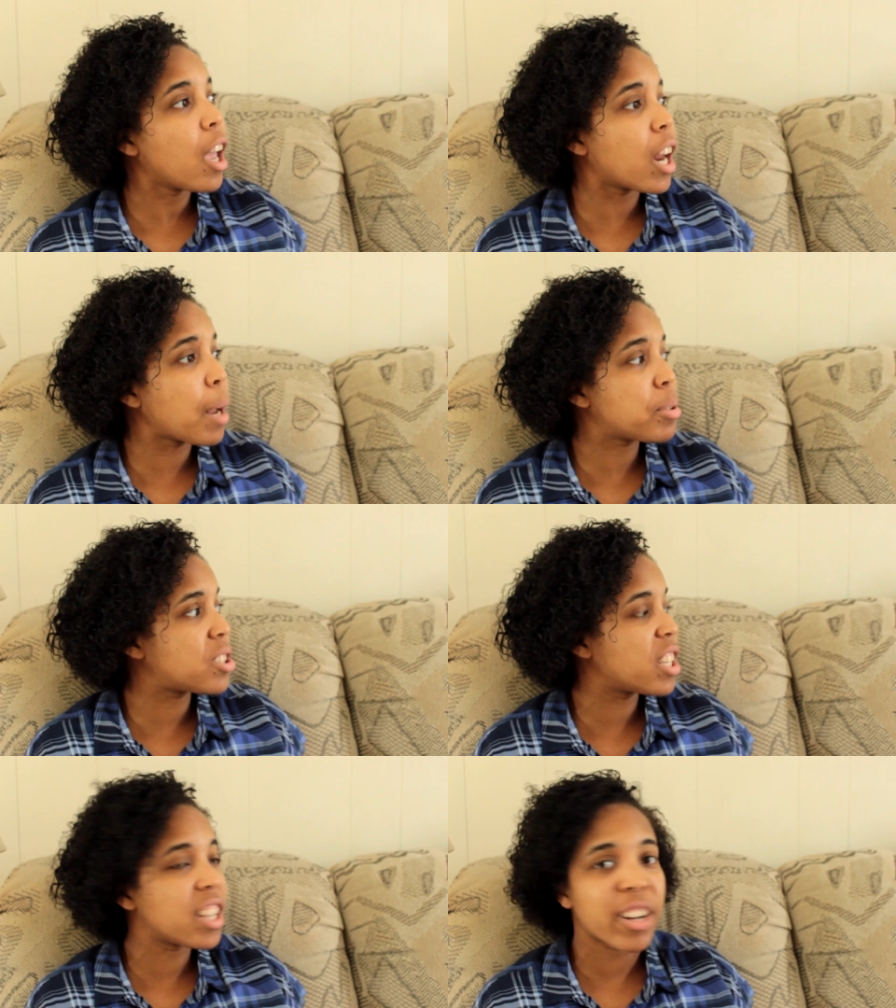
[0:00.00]
And I'm
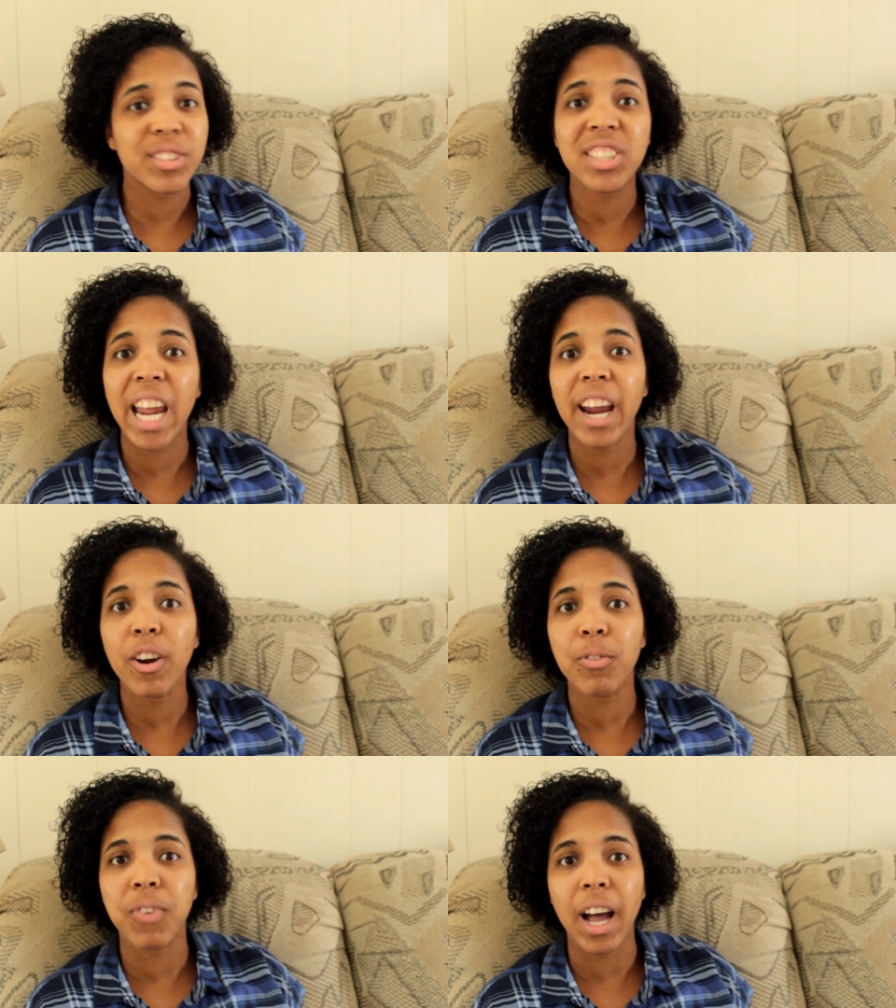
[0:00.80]
sitting there
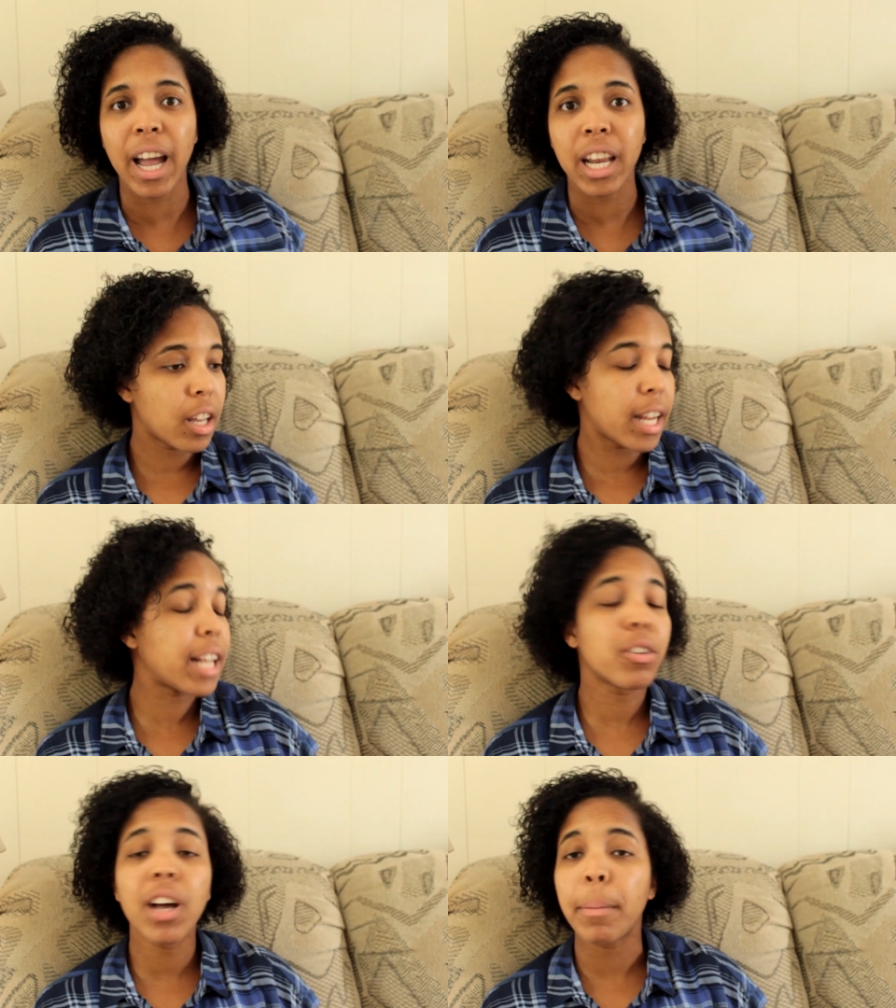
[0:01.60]
terrified. And I
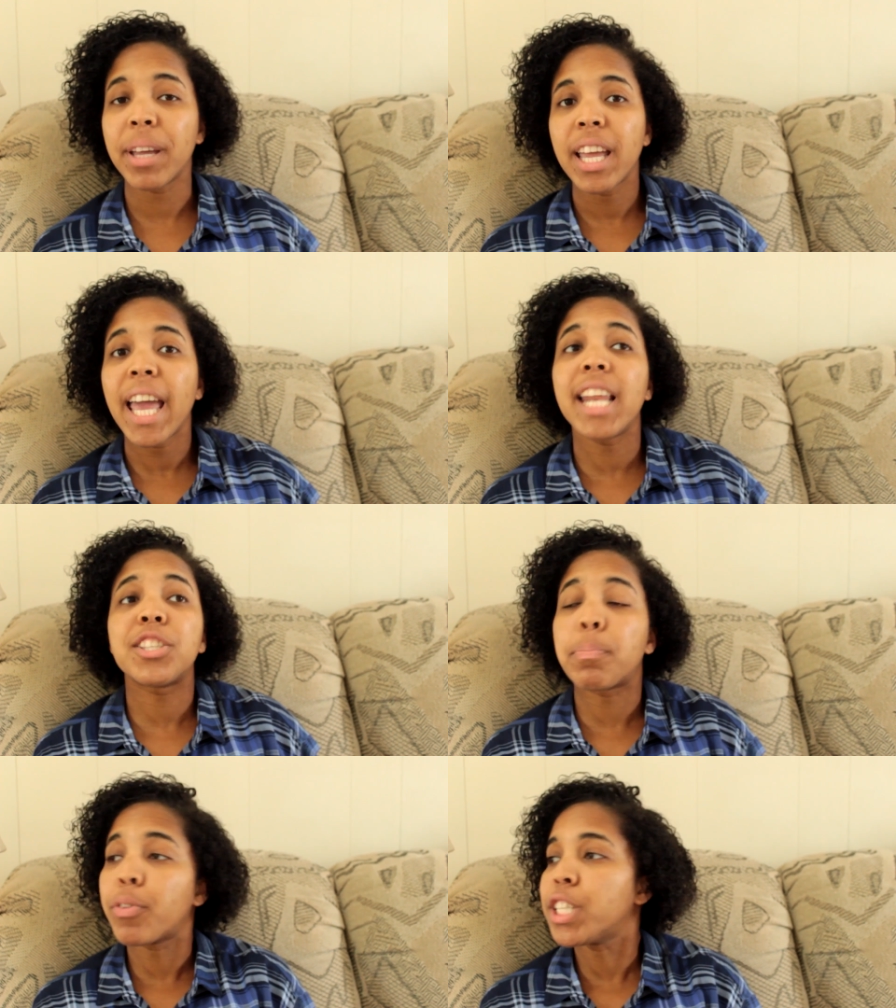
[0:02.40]
look up, and it's
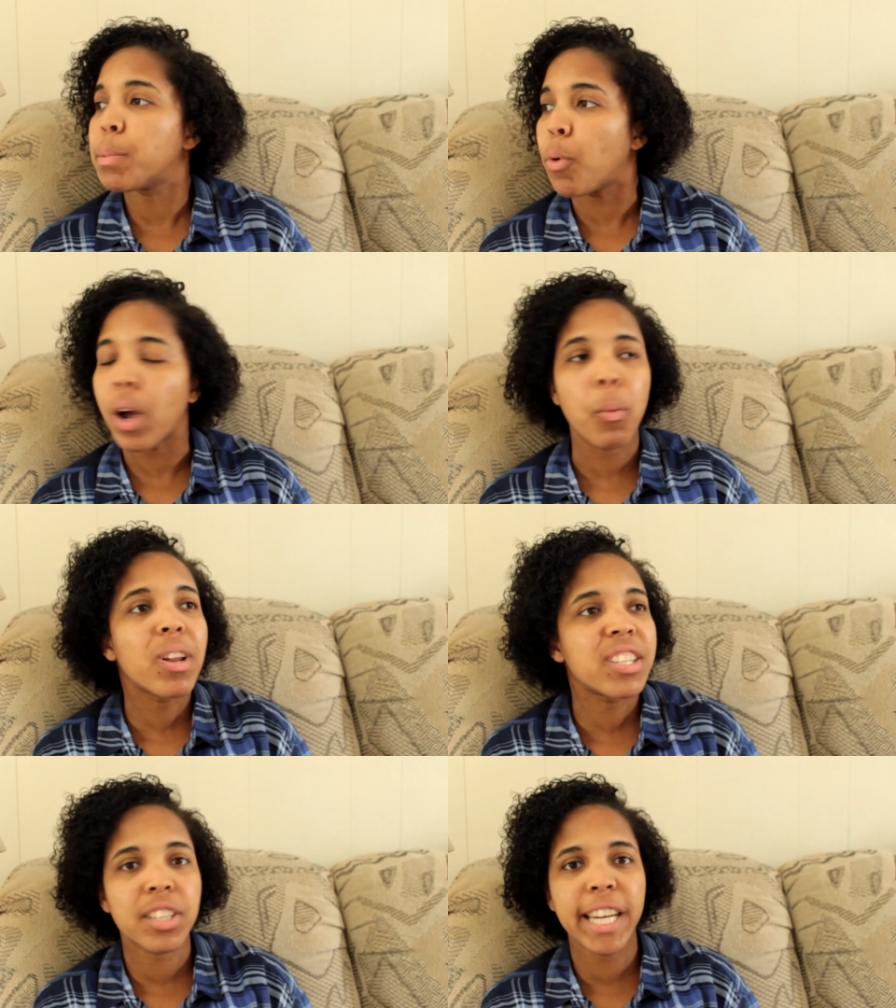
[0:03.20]
the principal and one
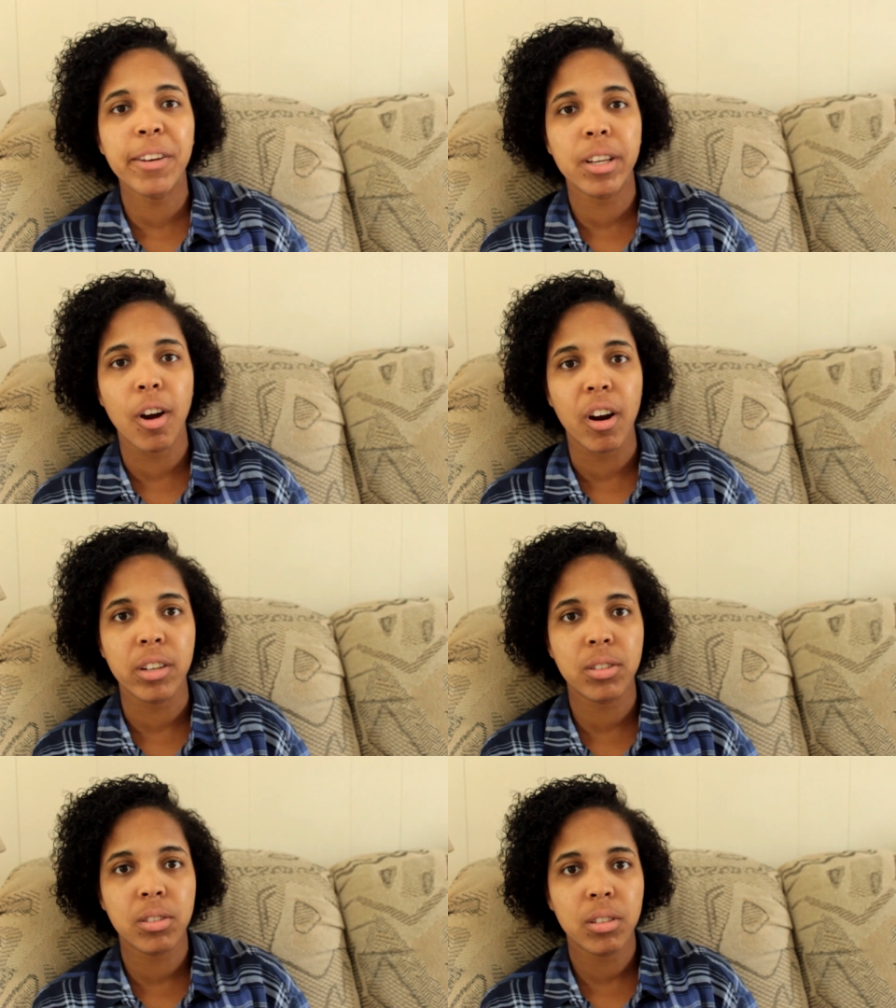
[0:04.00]
of the security
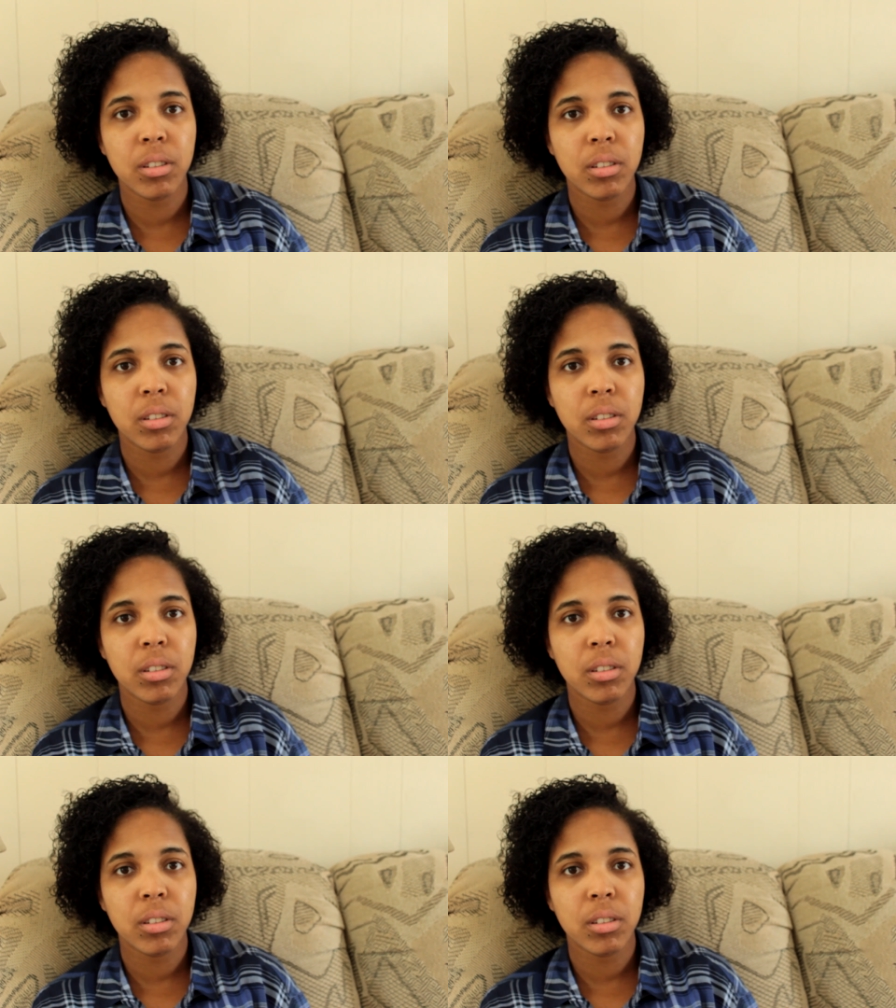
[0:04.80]
guards.